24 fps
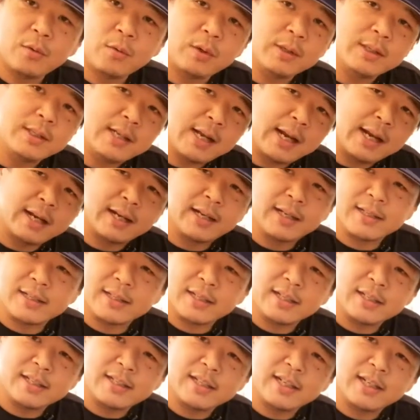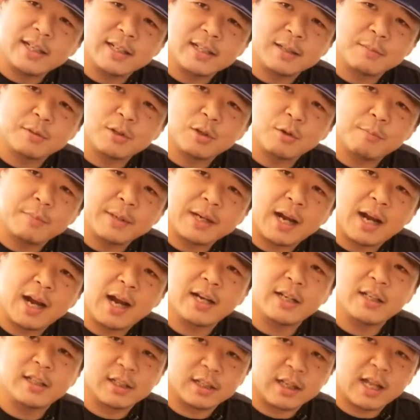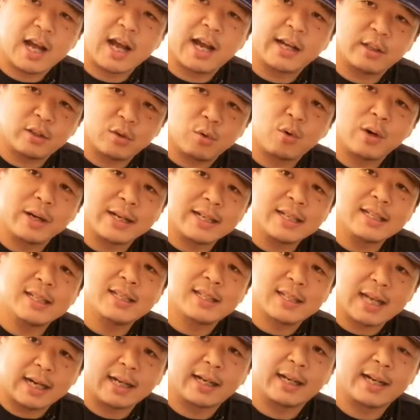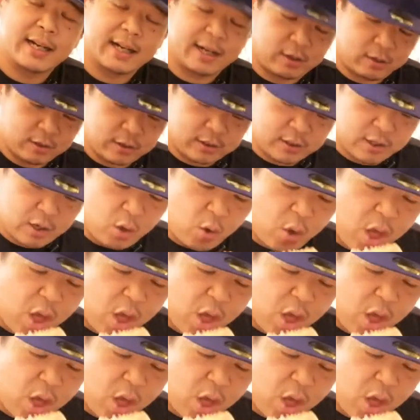What day is it? Jeez, I'm so behind. July 22nd or so.